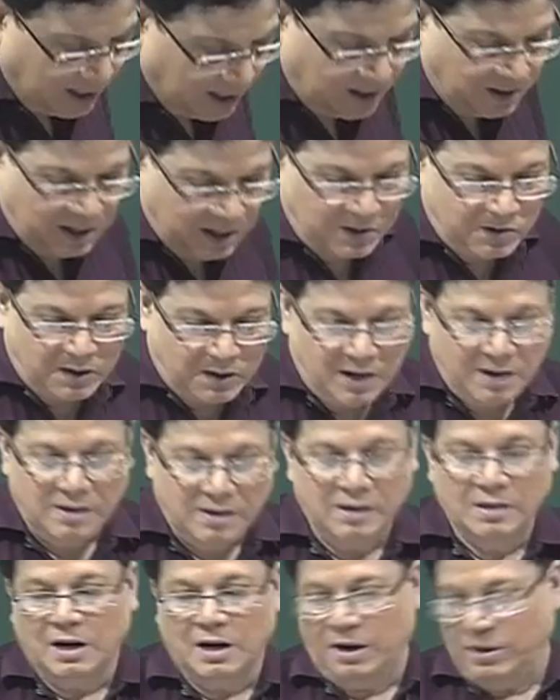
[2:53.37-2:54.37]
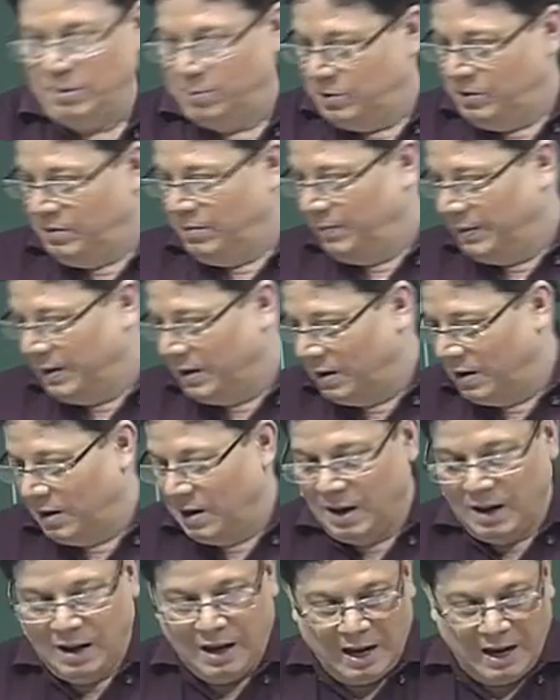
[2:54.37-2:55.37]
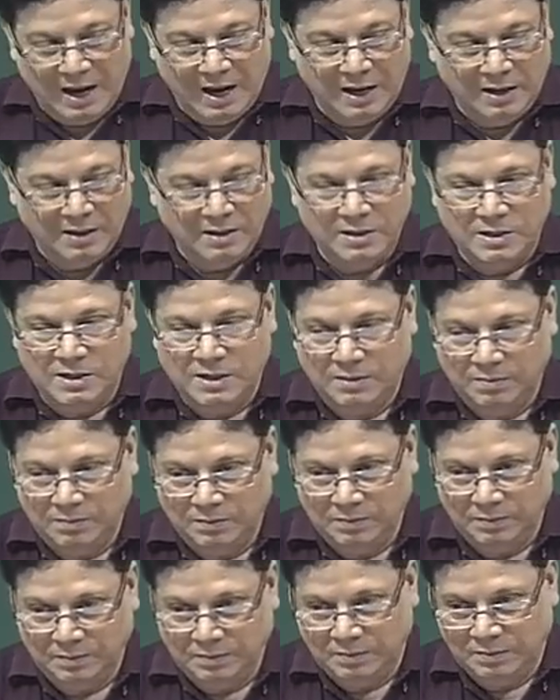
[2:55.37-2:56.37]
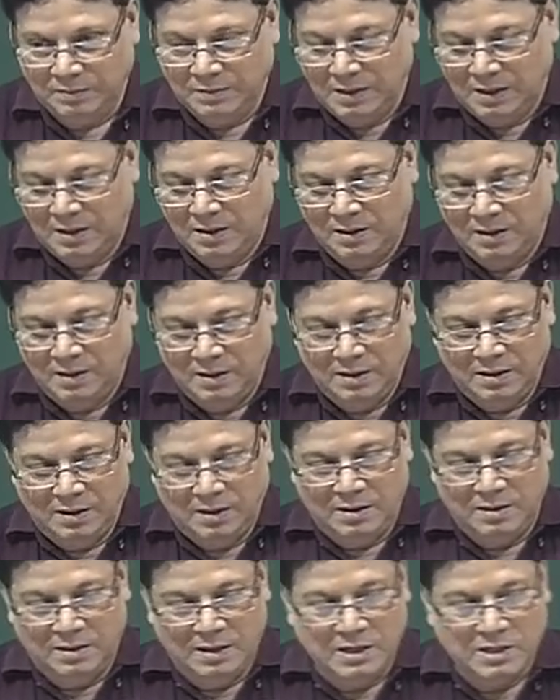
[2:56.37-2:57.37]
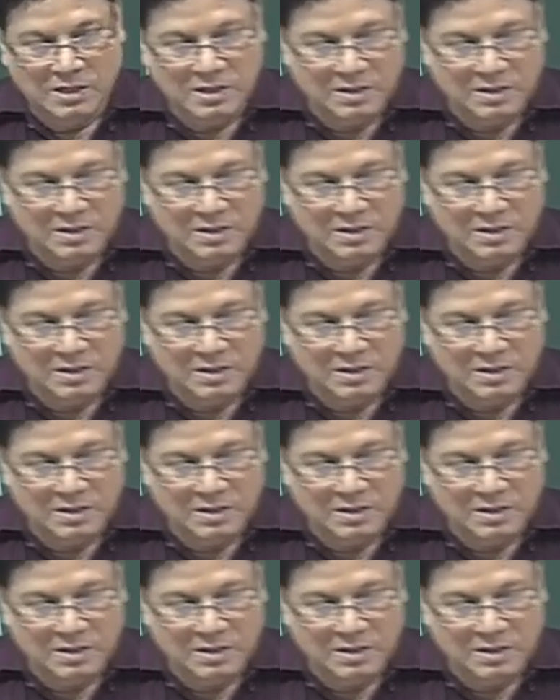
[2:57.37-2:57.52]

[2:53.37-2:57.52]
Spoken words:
a tetrahedral carbon, and this